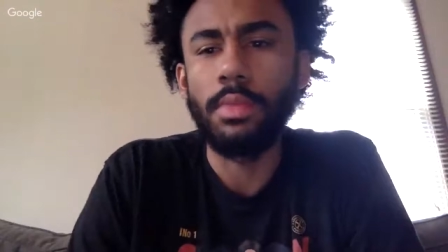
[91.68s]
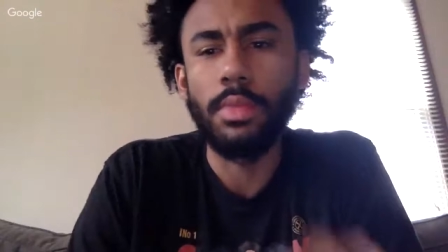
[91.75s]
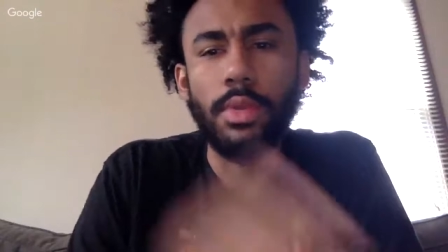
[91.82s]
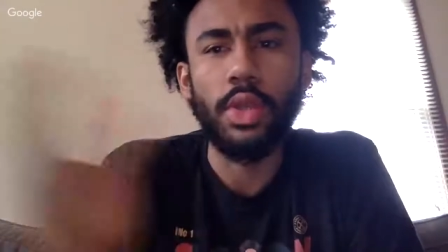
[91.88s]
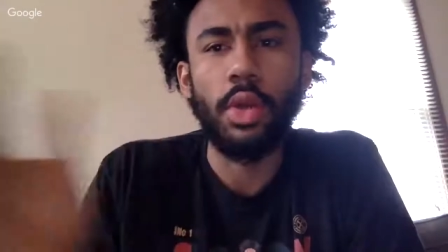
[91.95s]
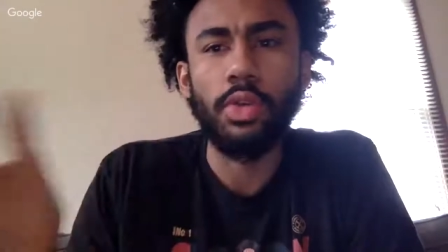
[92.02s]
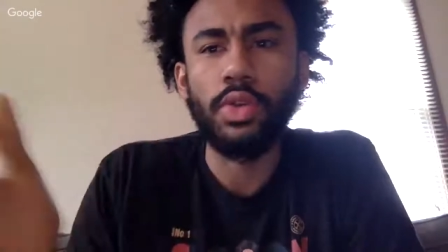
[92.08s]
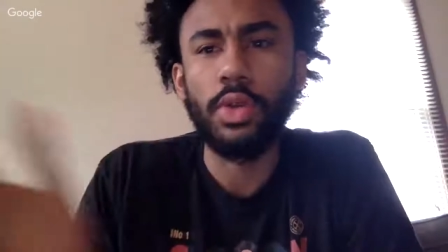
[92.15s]

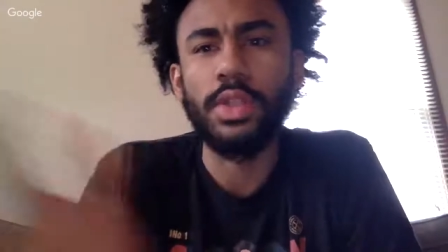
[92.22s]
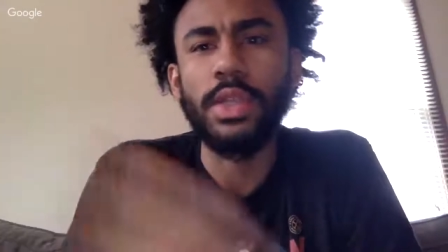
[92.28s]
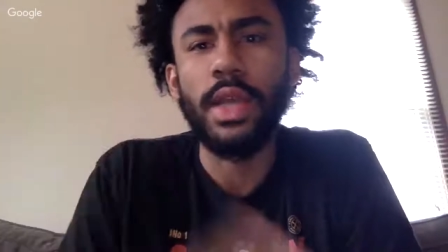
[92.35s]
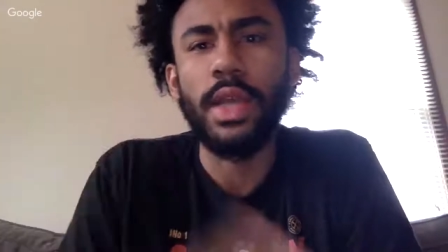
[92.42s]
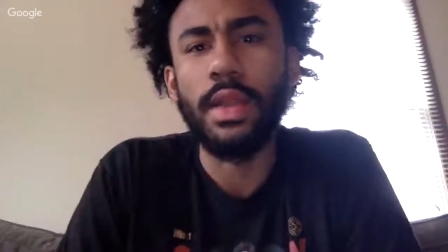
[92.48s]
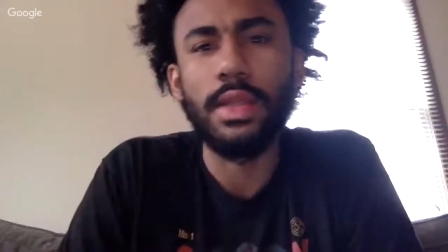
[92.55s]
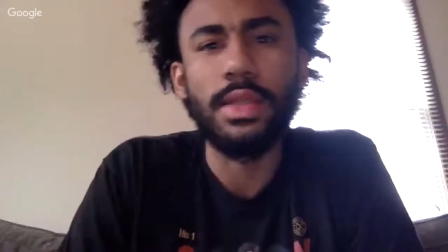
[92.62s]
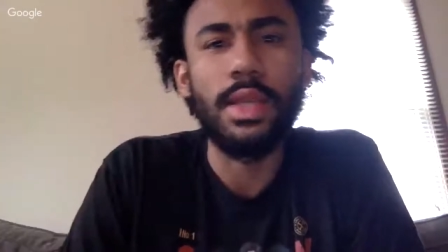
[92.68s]
towards the end of
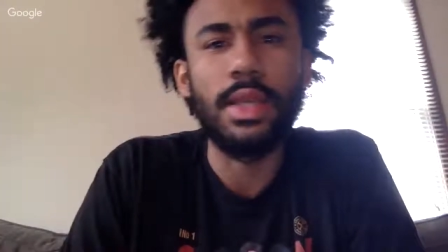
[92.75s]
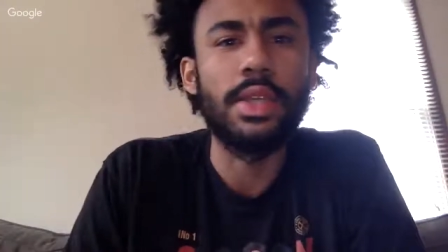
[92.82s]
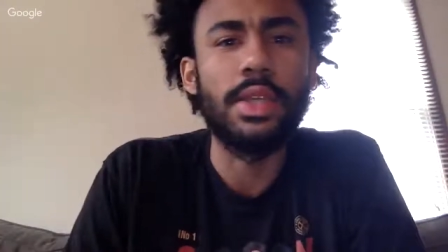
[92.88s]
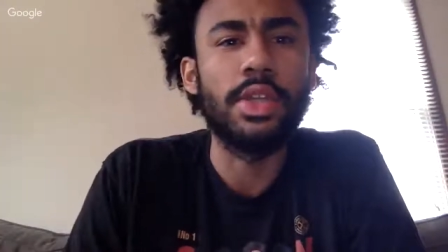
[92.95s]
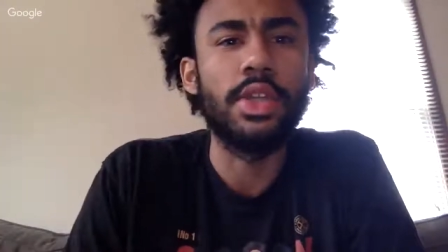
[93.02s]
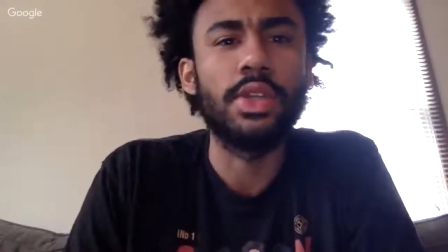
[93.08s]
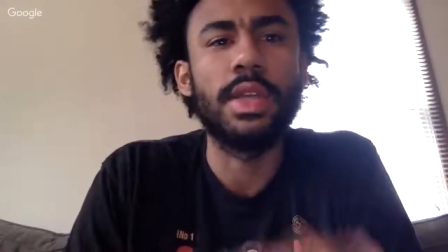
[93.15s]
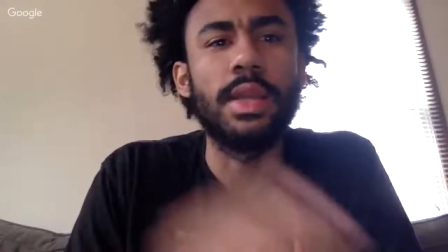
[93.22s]
the season, you're
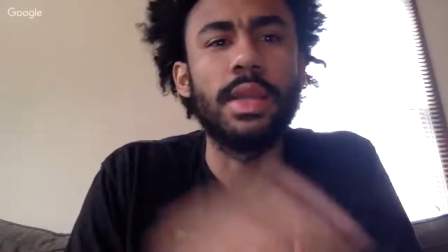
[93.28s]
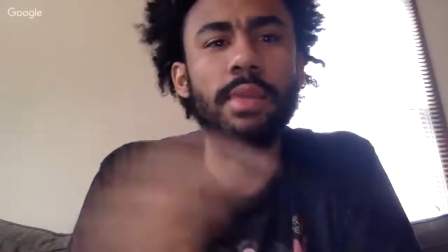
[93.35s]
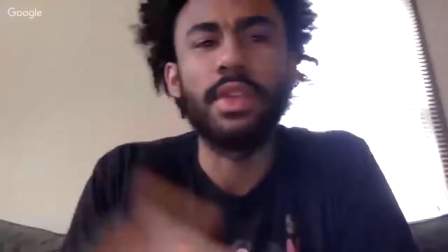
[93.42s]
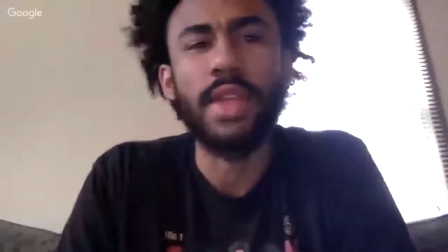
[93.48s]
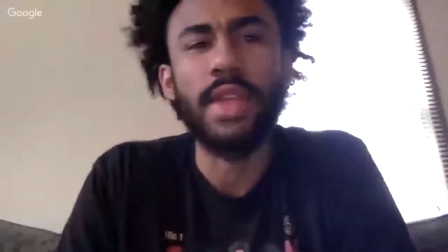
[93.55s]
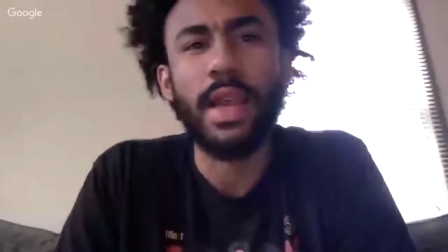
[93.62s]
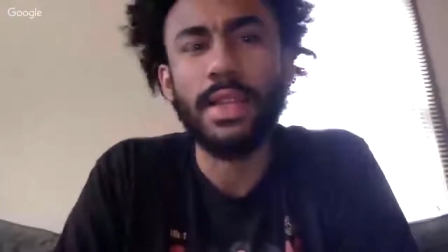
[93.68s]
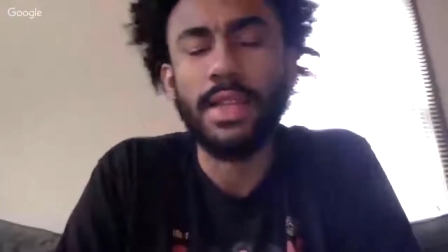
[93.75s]
seeing them for the
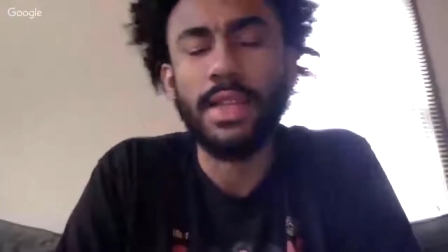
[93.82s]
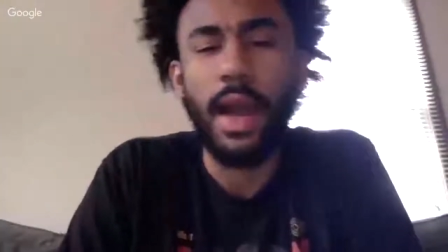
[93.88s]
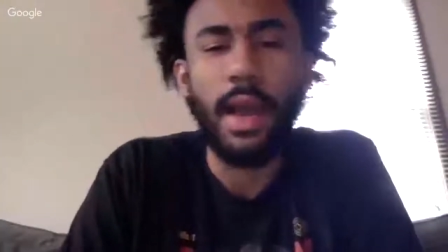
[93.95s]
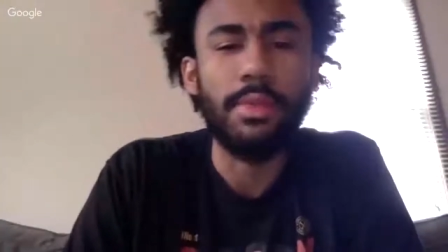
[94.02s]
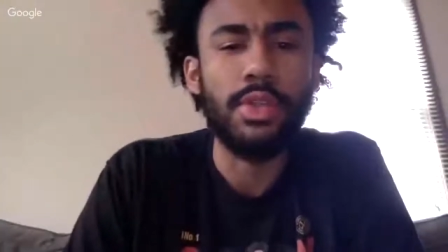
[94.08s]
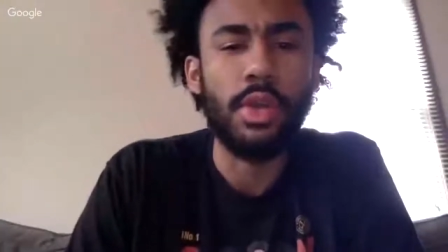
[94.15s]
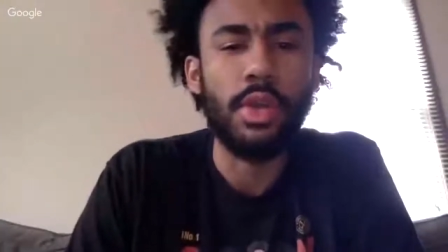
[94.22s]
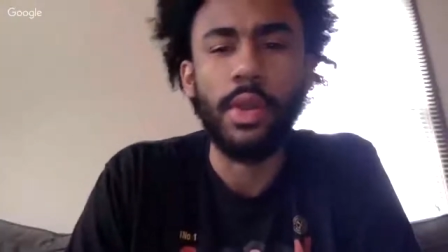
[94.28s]
second time.
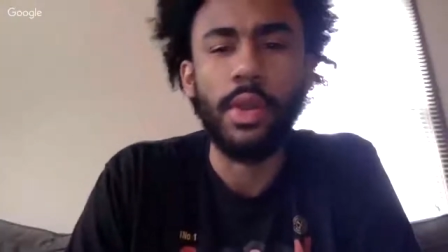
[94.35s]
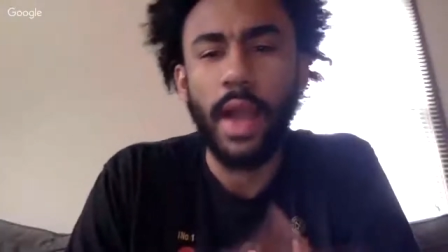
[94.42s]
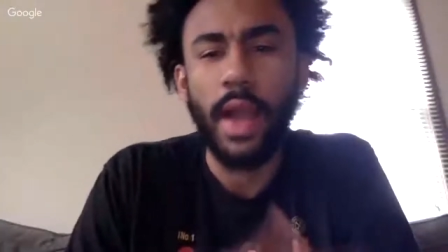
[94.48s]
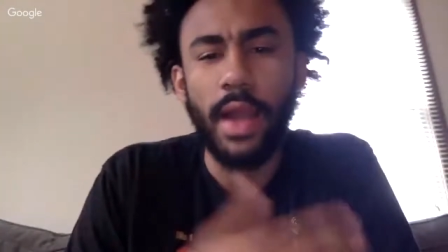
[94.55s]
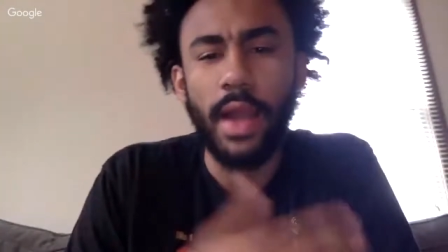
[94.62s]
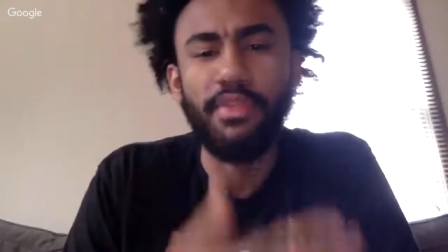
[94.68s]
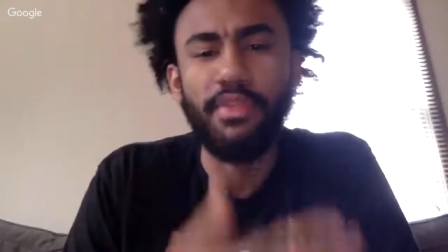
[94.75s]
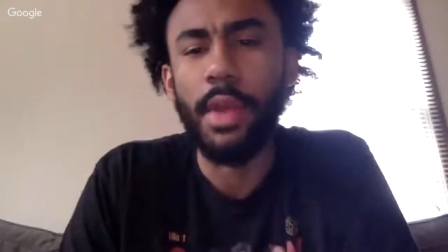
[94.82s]
So you're kind of
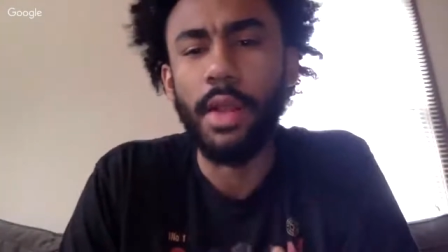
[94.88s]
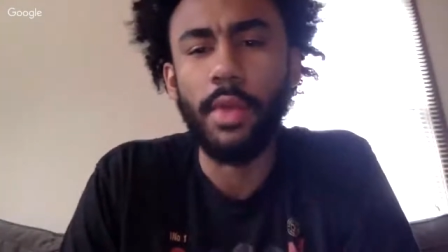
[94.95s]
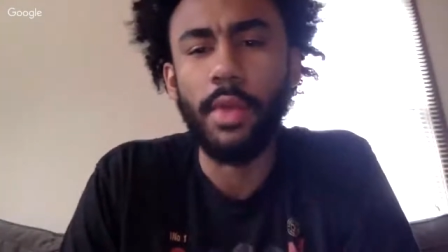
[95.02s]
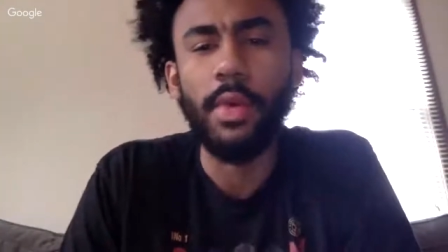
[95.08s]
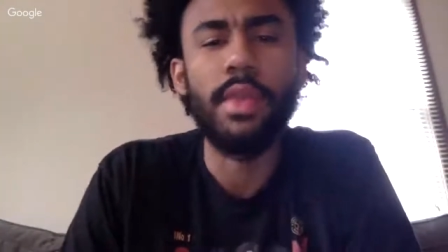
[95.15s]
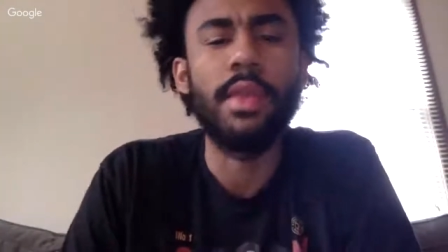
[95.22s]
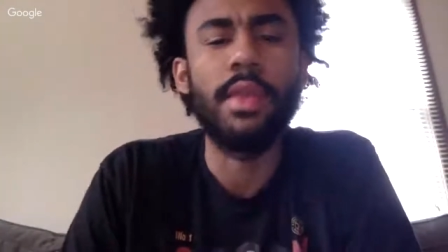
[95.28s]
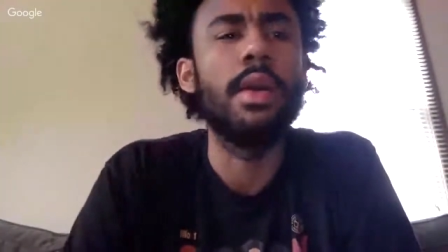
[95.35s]
familiar
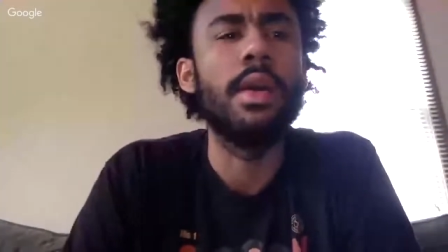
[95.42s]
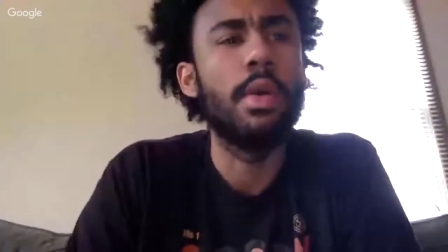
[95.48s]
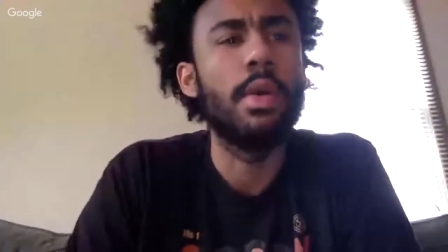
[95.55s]
with it.